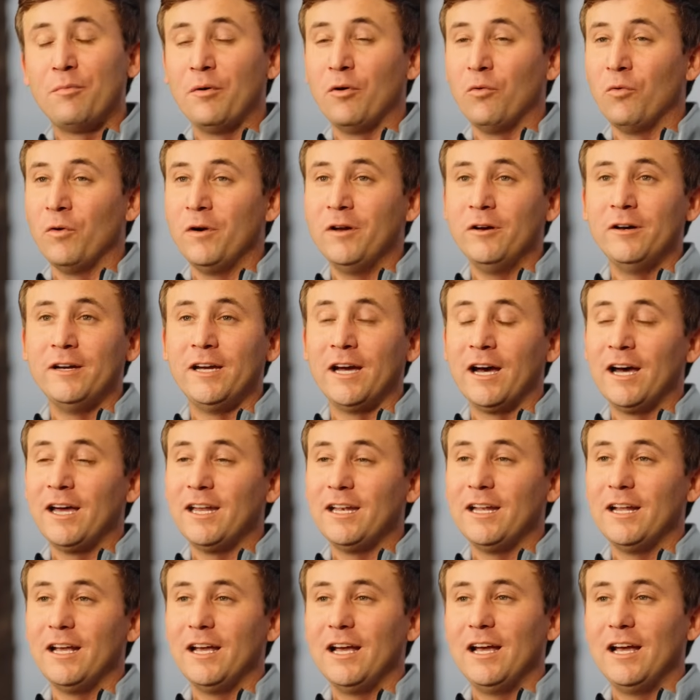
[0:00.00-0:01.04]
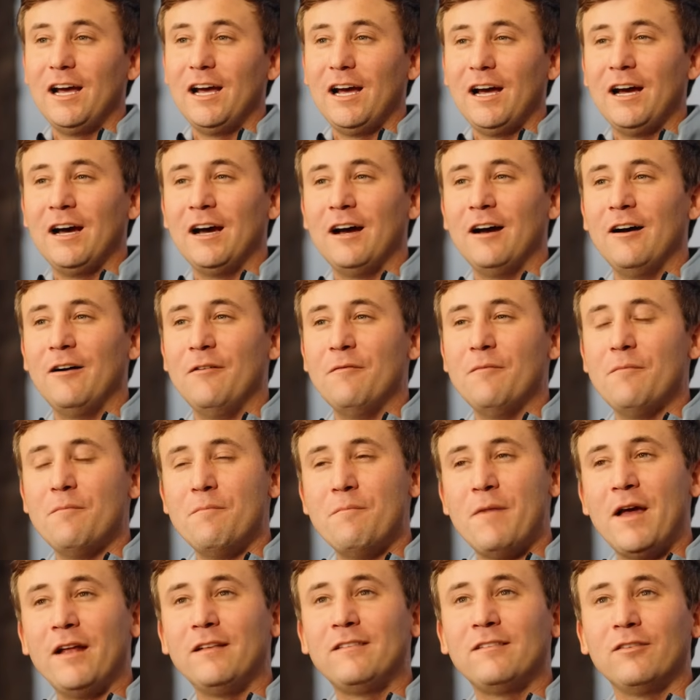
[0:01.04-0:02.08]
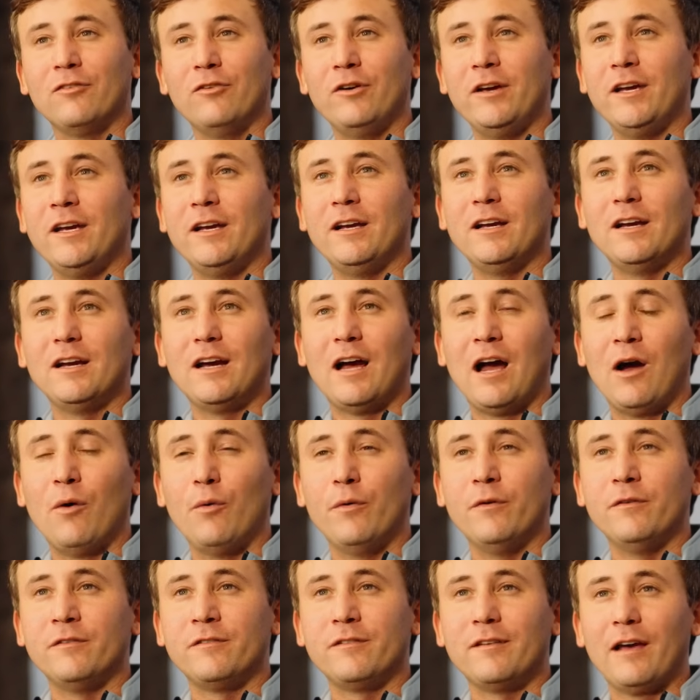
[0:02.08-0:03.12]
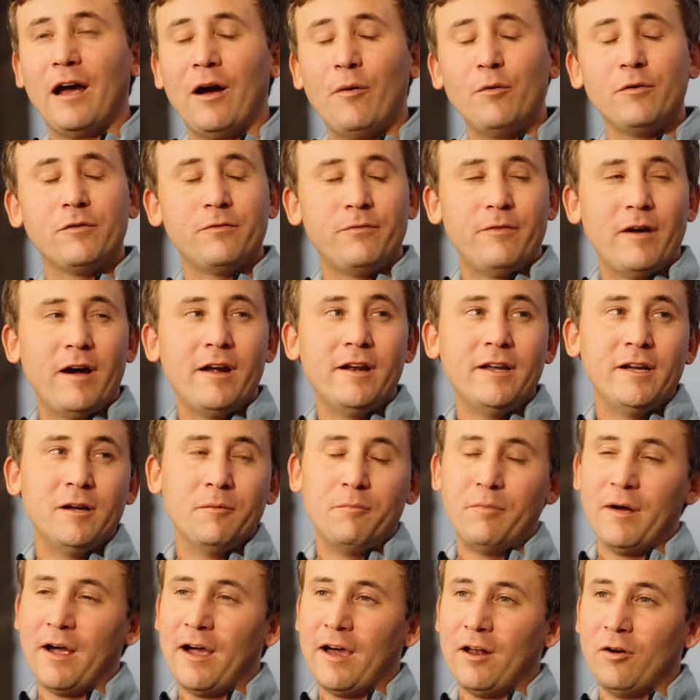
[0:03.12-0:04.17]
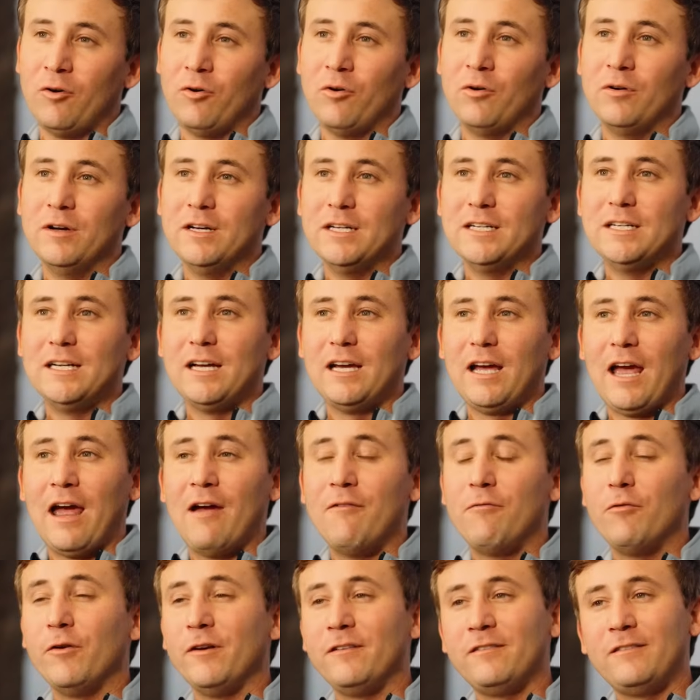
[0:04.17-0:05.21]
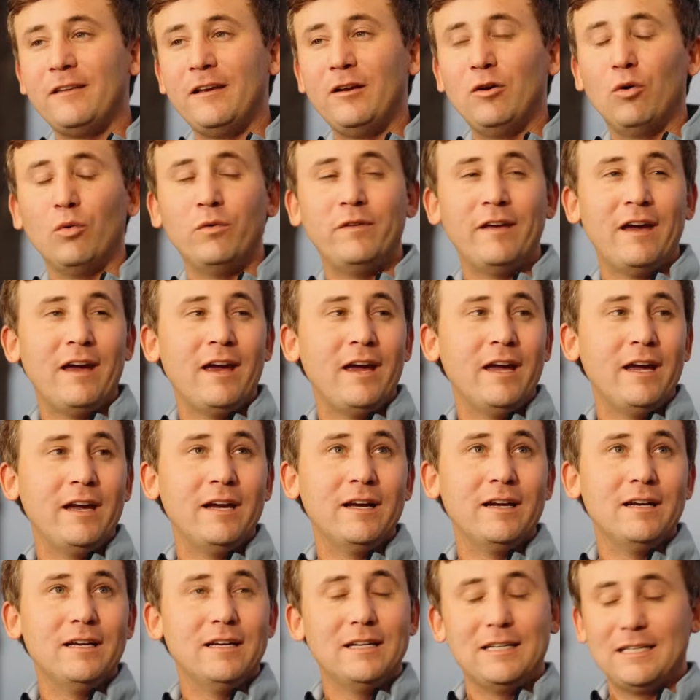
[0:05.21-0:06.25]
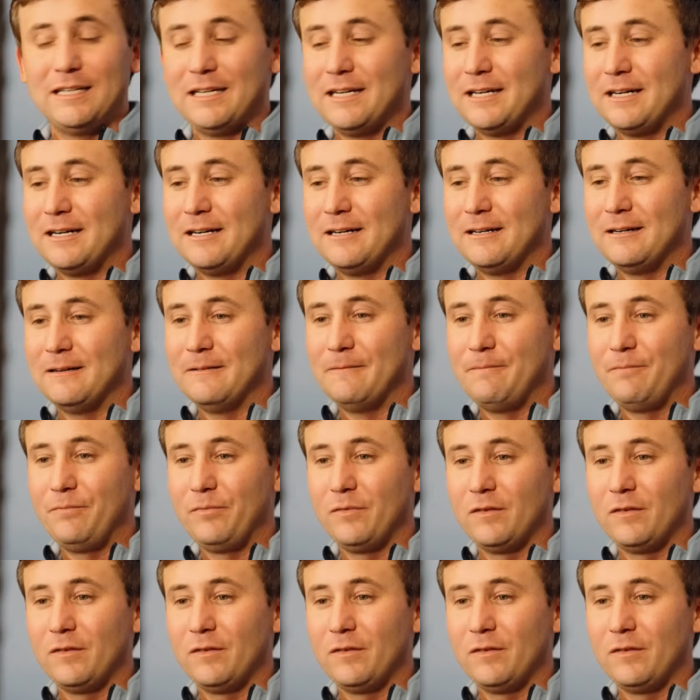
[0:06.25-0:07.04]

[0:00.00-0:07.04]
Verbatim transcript: But really, I uh, mentally, I was I was fighting a battle every single day uh,